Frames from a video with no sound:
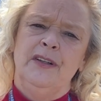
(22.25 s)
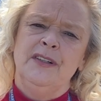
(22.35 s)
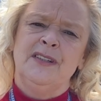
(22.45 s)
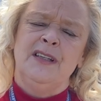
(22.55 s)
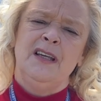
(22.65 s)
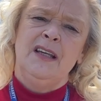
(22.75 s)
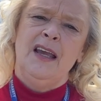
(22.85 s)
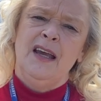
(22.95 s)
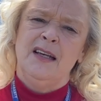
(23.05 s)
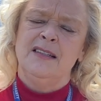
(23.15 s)
This thing
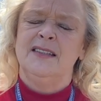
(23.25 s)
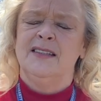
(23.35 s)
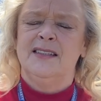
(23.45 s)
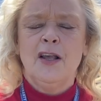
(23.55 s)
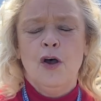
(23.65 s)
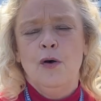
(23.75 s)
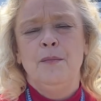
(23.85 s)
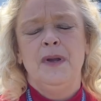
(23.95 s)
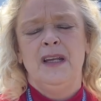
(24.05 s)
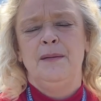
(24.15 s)
has so
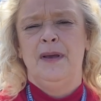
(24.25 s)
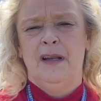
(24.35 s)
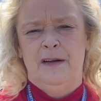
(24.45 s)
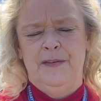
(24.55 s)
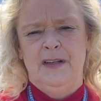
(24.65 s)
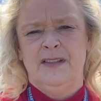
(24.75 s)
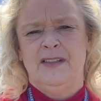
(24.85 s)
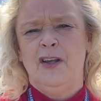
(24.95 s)
many benefits,